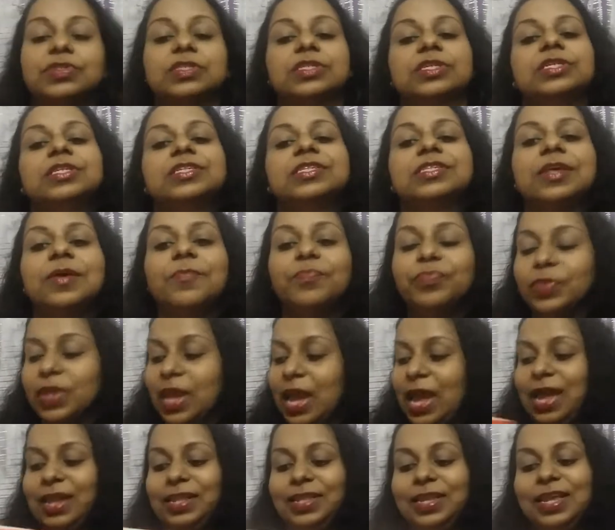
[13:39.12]
results.
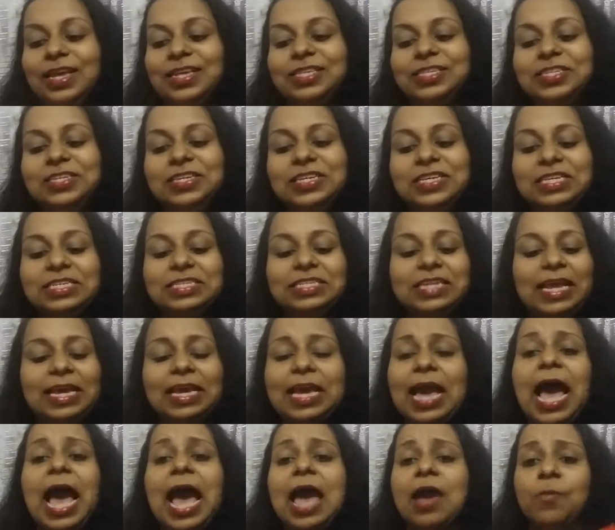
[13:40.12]
And the next is,
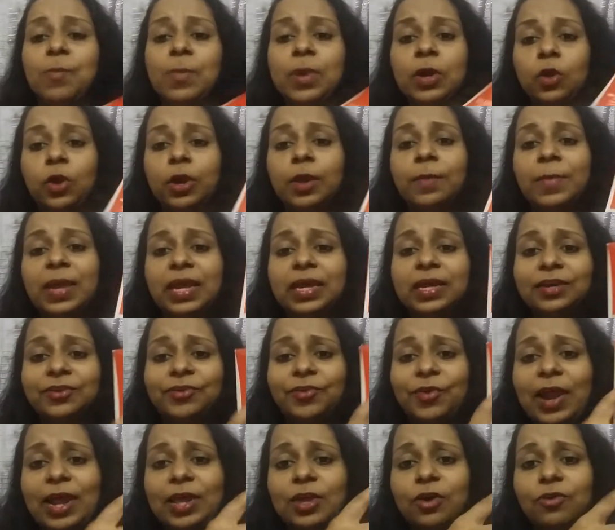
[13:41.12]
like, I'm gonna make a
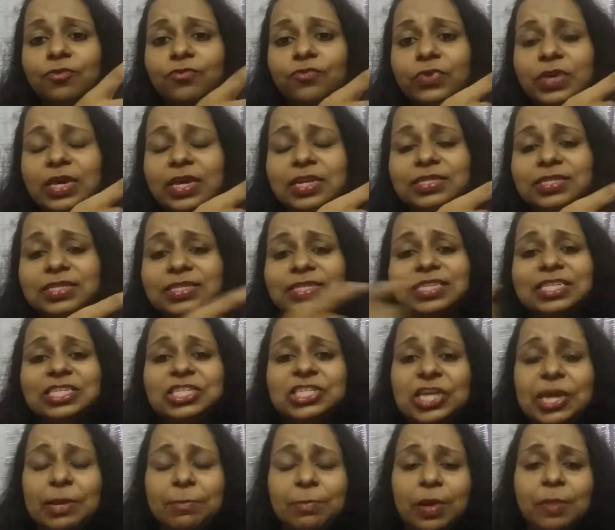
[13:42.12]
try of VLCC
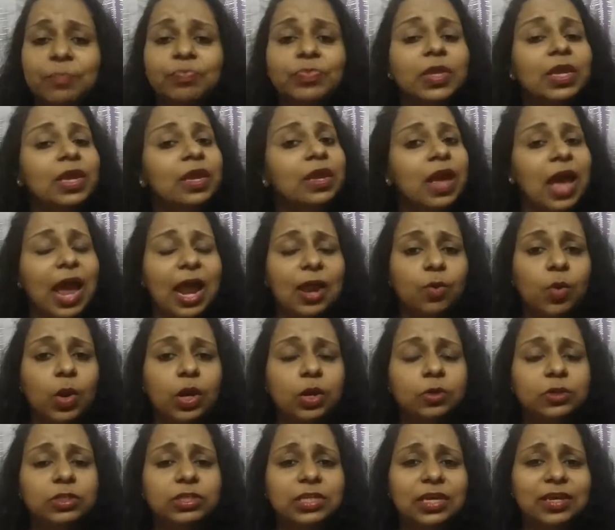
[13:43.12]
shape up. I
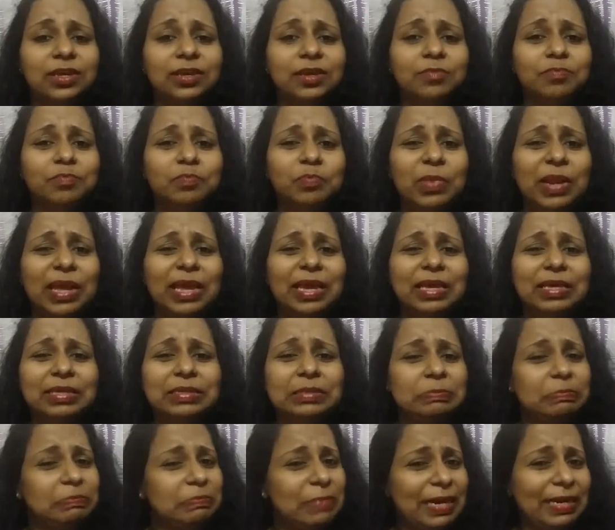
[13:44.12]
want to shape like
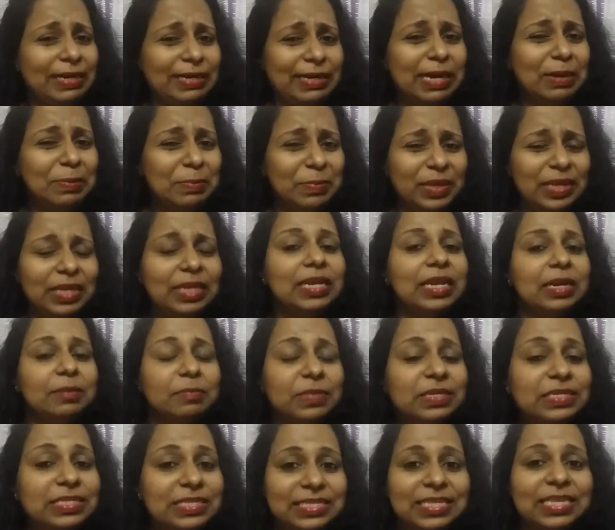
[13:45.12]
my tummy. Let
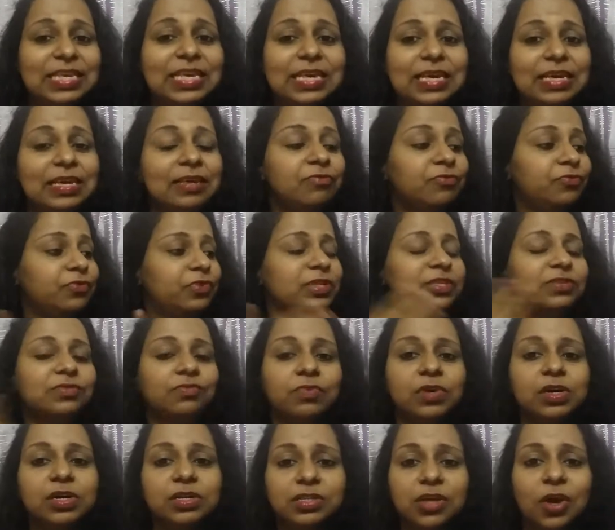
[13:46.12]
me see if this
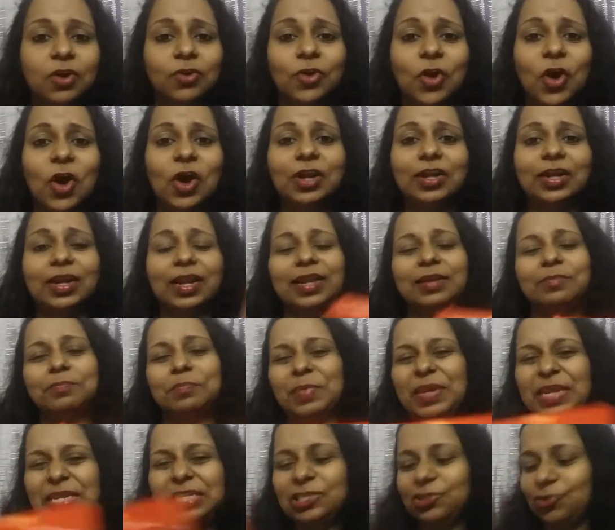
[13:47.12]
works or not. Let
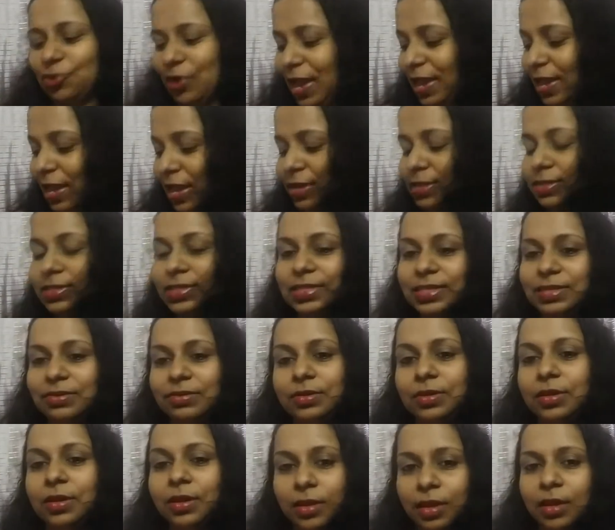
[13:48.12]
me try and
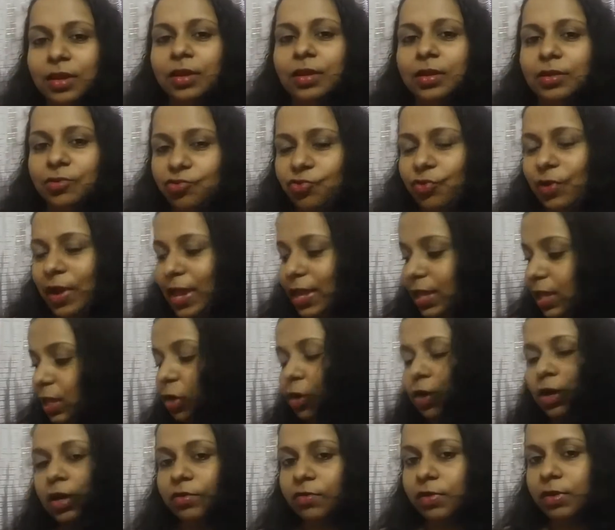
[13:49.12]
see. Trying
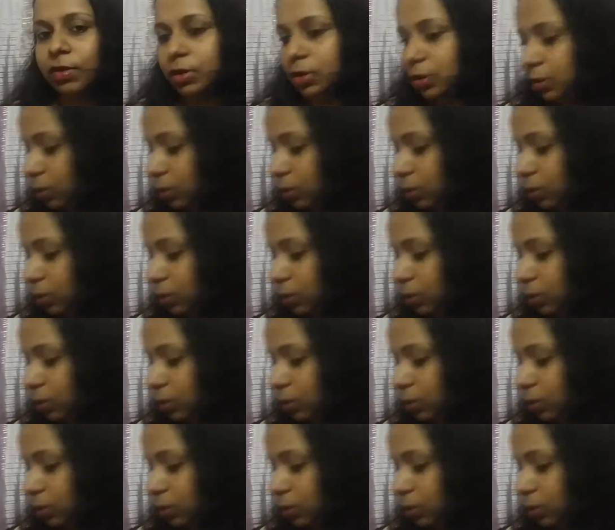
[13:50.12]
only will